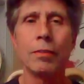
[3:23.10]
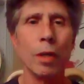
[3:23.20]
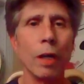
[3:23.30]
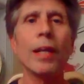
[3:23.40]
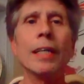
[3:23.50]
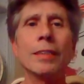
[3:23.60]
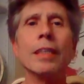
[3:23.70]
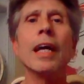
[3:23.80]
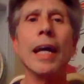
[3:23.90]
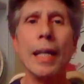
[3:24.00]
Well, that's
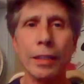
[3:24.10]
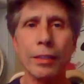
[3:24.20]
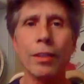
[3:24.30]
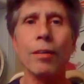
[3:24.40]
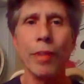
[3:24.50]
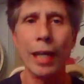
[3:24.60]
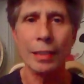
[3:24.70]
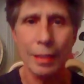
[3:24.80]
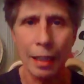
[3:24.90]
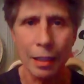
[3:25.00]
an 1/8 of
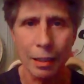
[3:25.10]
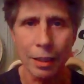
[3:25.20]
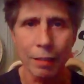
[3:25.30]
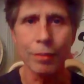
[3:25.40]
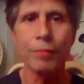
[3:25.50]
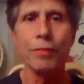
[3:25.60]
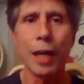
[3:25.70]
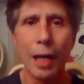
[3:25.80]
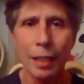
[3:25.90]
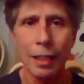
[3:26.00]
that second. They've
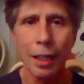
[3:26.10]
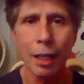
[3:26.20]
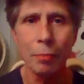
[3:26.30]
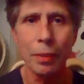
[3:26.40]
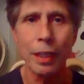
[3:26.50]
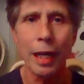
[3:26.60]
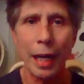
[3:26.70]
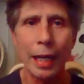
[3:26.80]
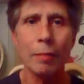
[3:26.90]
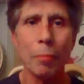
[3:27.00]
divided it up into
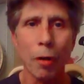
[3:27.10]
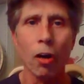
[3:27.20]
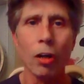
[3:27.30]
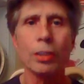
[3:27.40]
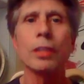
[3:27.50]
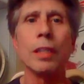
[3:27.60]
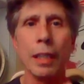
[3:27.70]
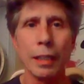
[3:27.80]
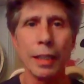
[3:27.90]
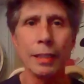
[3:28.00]
8 parts,
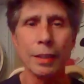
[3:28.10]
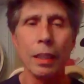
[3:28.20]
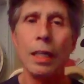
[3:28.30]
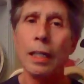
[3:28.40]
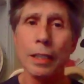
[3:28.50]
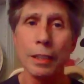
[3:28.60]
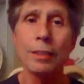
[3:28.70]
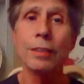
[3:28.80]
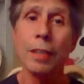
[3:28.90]
and that's it. And a